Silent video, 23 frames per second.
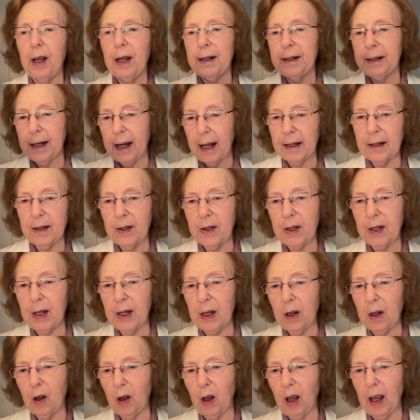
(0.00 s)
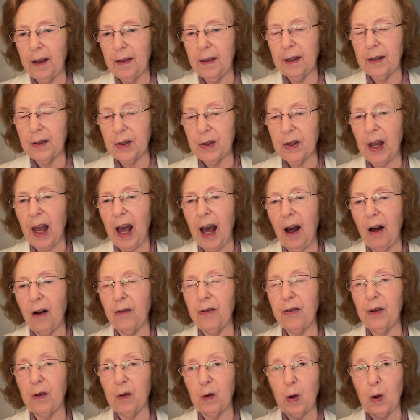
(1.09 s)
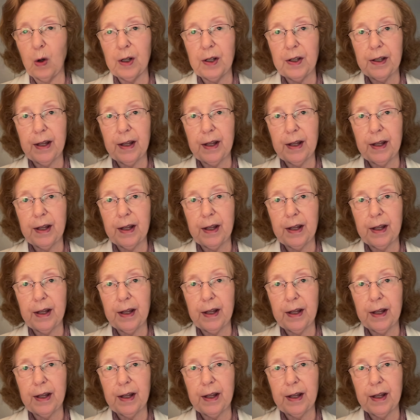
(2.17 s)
Dead Sea in the south, of course,